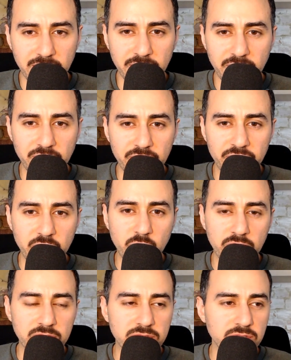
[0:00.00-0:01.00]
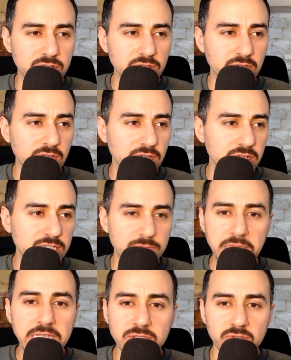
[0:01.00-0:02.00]
anything, if you wanted to
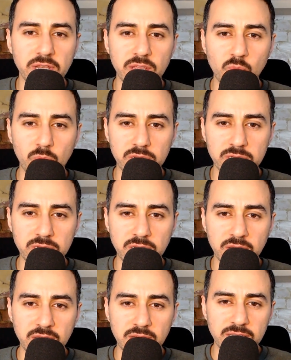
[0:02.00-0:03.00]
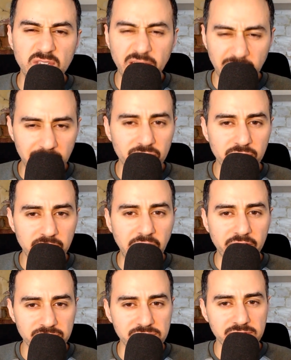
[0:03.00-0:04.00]
speak to anyone, you kind of really
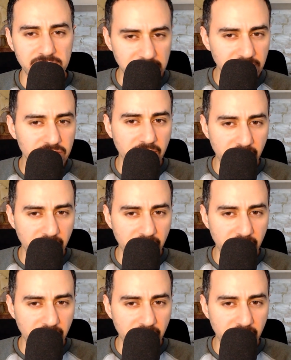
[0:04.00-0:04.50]
have to leave the